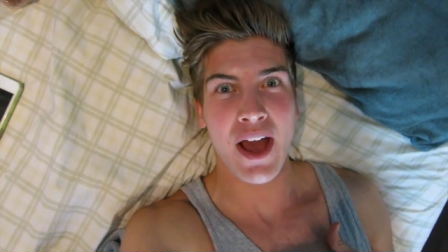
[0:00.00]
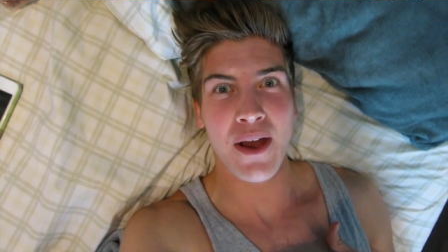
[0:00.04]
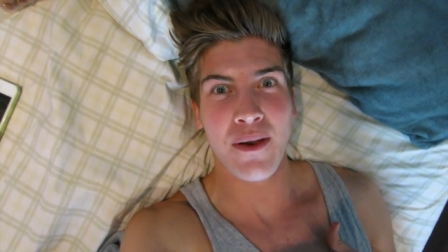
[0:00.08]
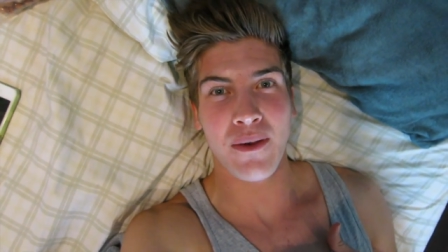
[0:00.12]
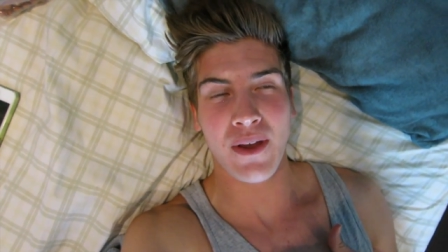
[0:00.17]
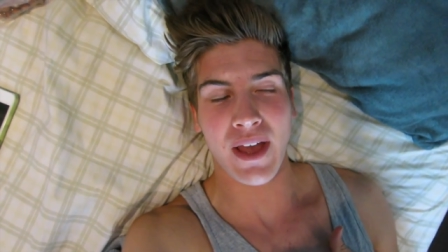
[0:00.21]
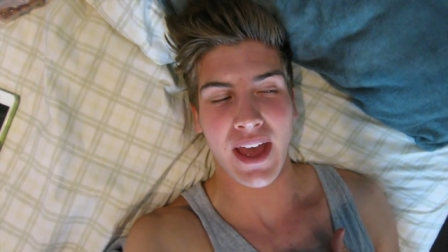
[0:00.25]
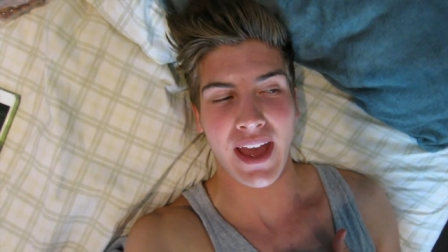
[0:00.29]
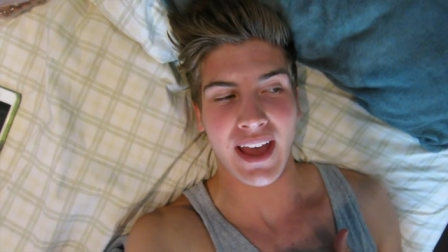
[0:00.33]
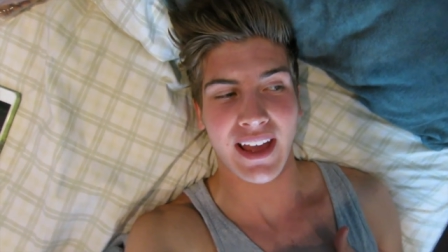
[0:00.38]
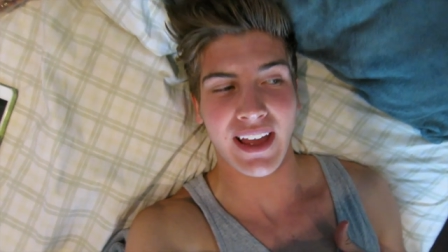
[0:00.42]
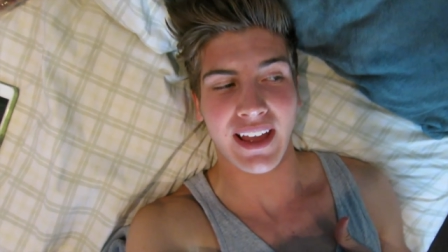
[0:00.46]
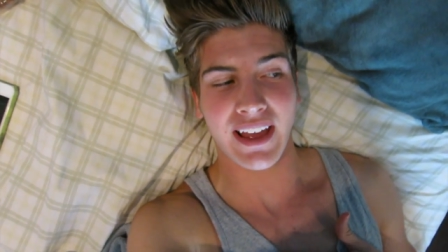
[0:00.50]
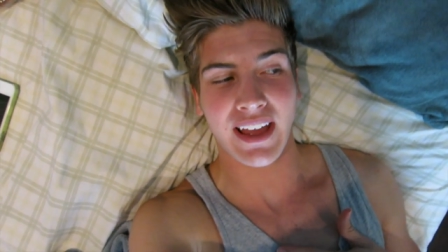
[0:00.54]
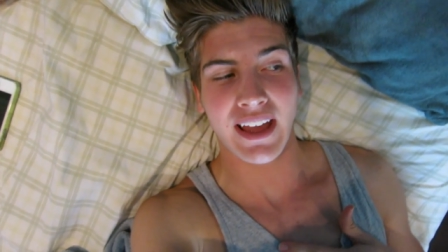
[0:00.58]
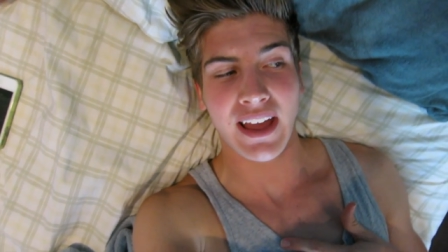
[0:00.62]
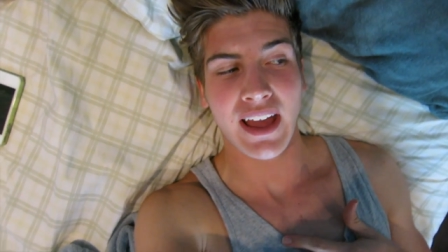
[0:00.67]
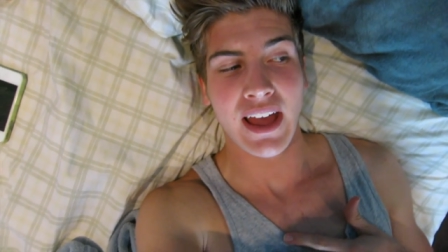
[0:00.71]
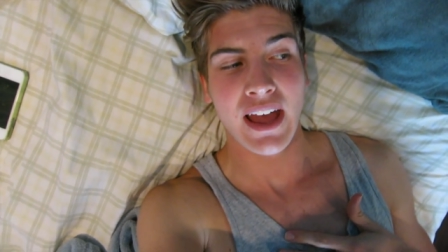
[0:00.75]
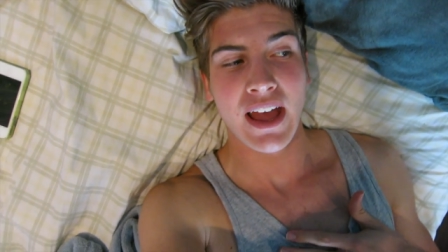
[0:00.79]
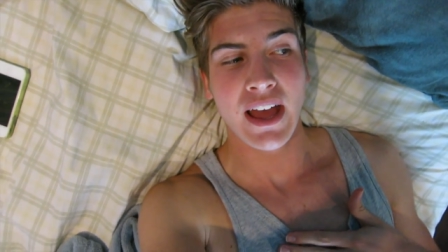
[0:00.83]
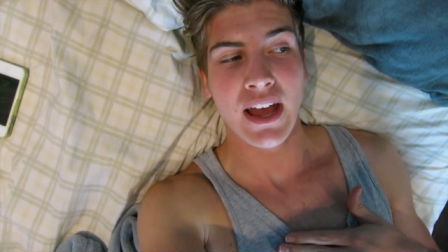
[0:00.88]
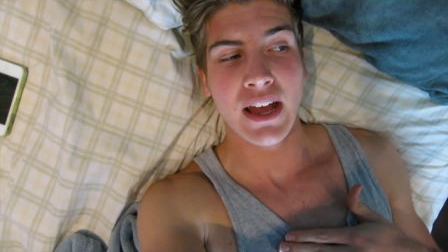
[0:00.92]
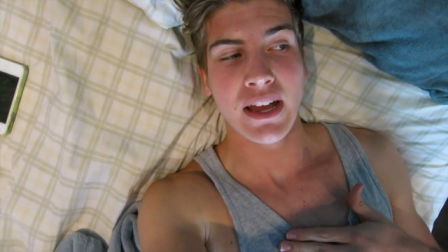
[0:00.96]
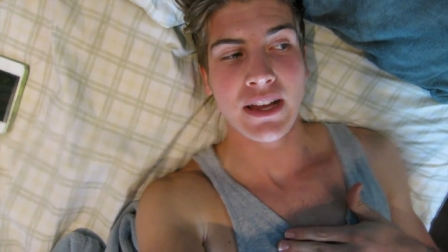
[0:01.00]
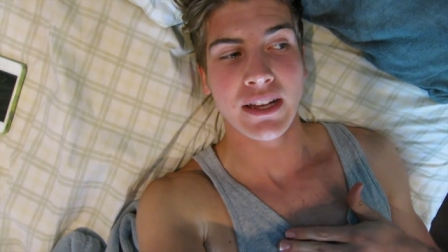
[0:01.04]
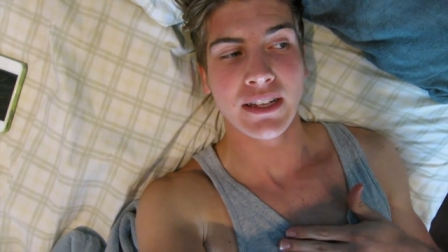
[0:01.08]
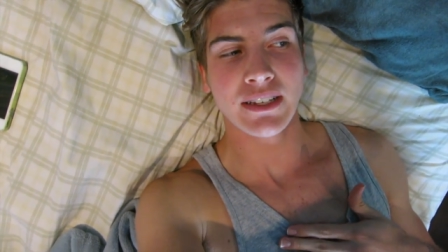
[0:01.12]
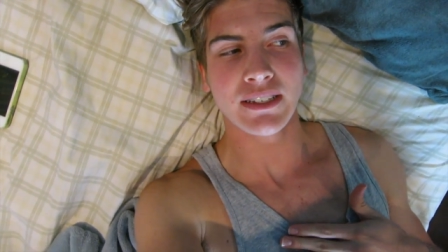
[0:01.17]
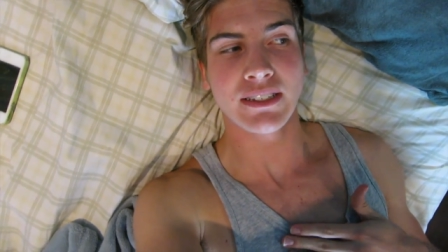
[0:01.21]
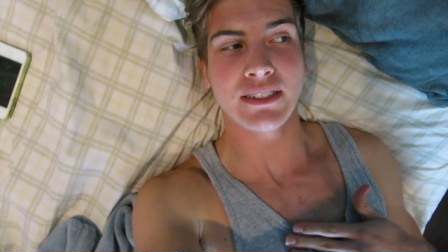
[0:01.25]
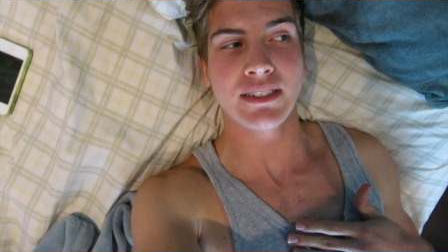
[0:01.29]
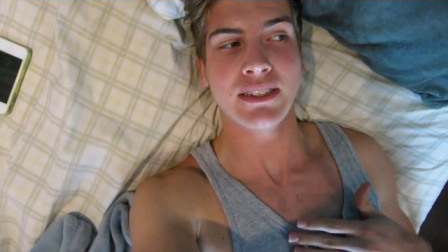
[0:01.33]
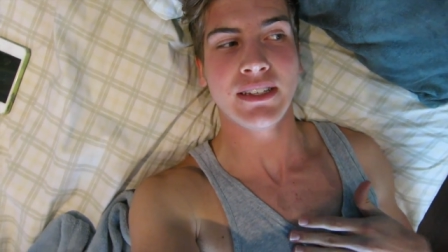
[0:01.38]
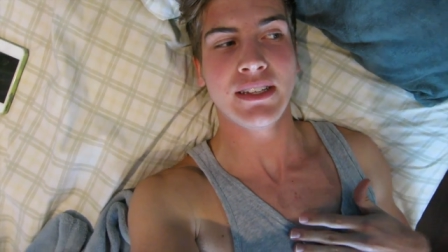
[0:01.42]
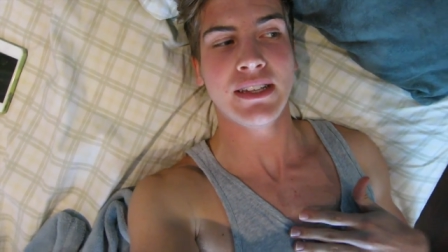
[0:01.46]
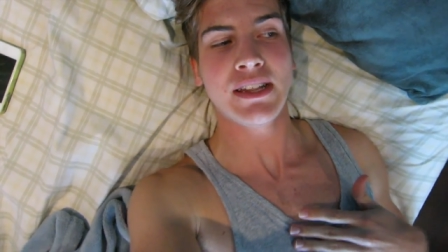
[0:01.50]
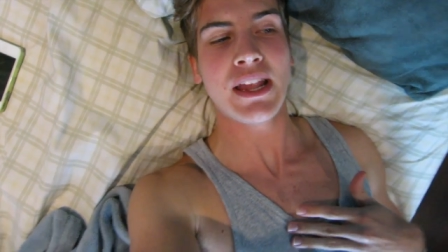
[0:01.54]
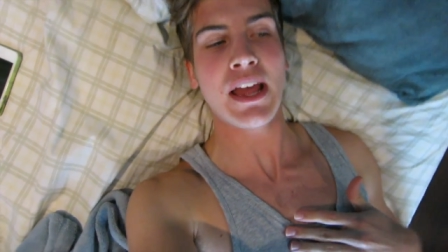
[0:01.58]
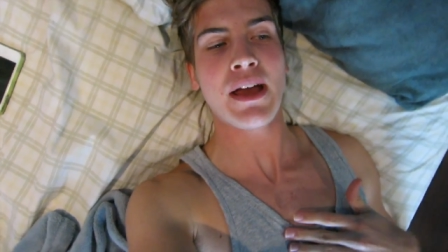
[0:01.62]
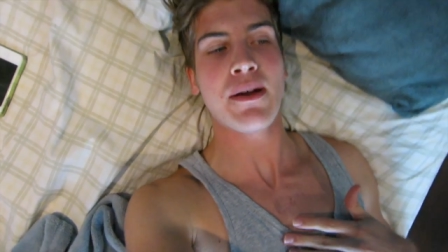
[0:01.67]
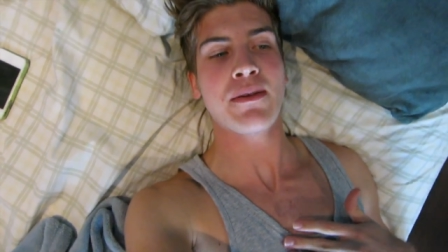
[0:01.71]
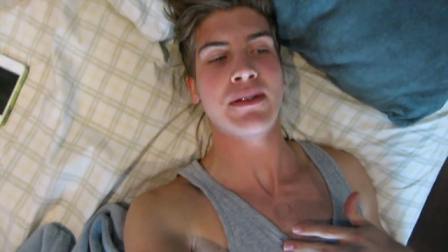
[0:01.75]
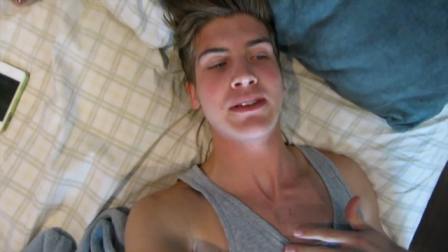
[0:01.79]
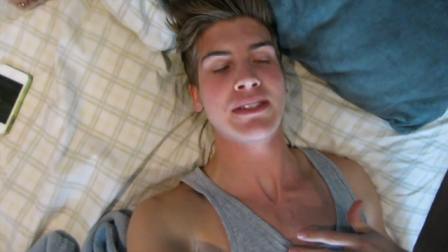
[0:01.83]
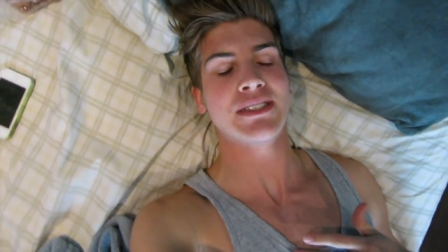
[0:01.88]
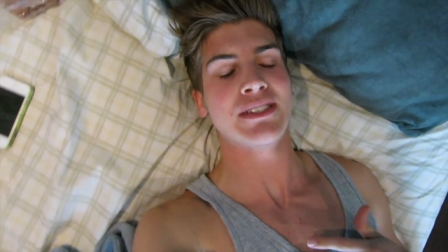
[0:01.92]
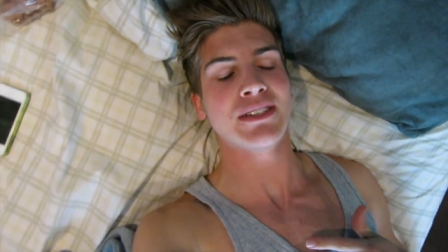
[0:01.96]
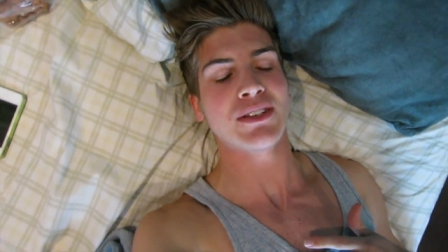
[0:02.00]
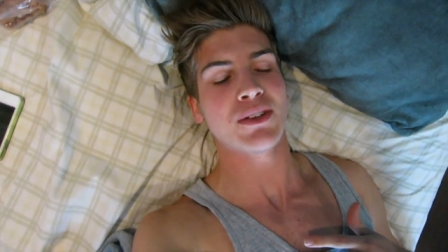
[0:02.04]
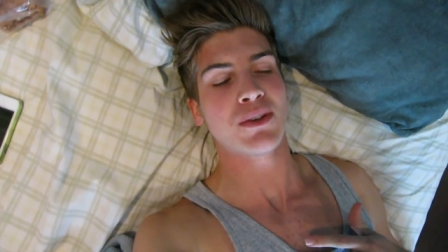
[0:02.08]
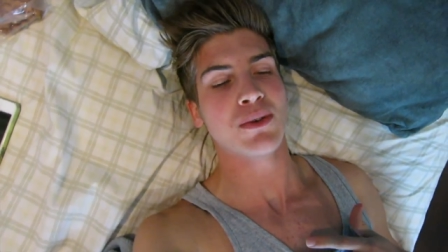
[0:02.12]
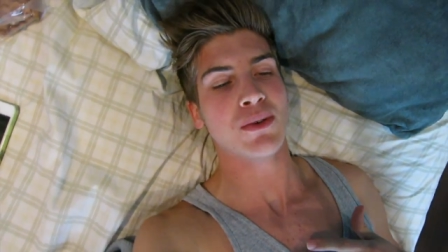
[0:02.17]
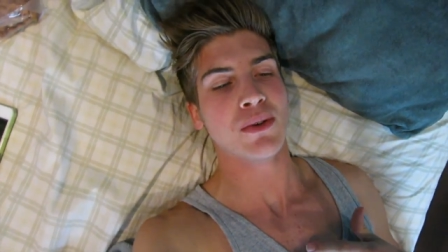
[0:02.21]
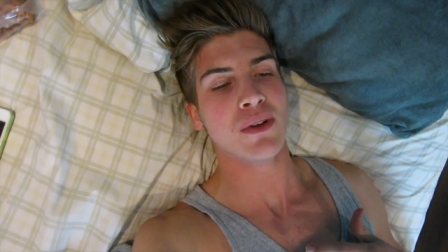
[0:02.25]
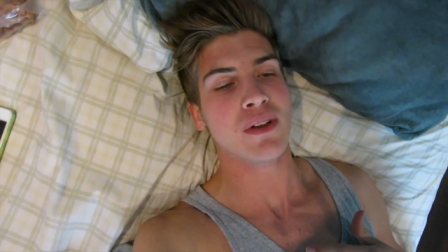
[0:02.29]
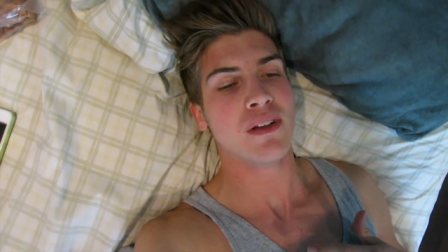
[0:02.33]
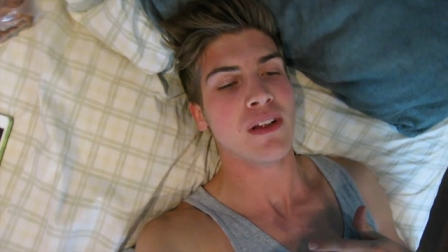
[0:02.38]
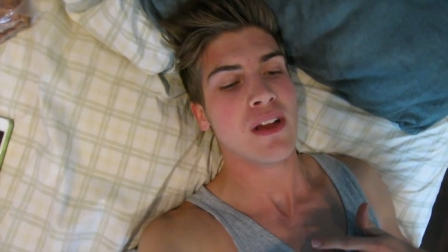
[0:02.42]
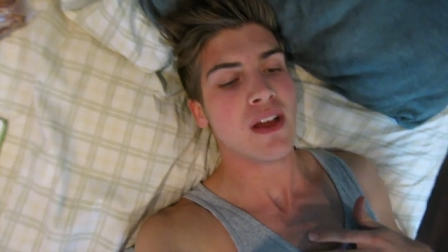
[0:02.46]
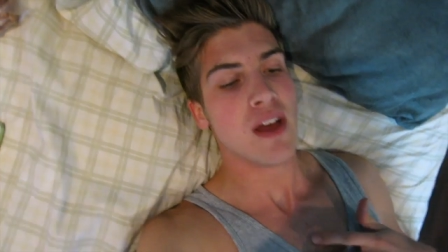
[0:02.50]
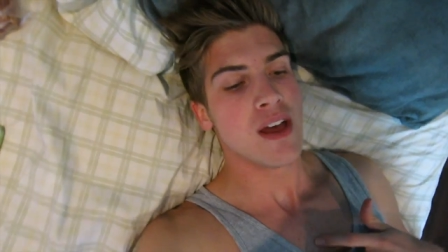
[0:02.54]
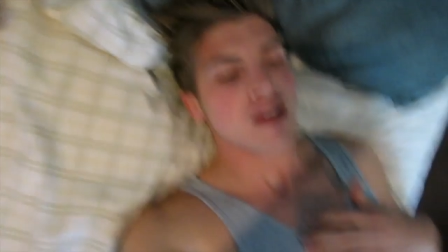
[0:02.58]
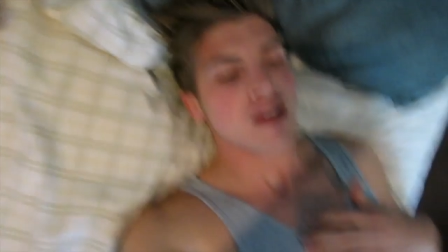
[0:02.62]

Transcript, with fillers: Okay, that wasn't cool.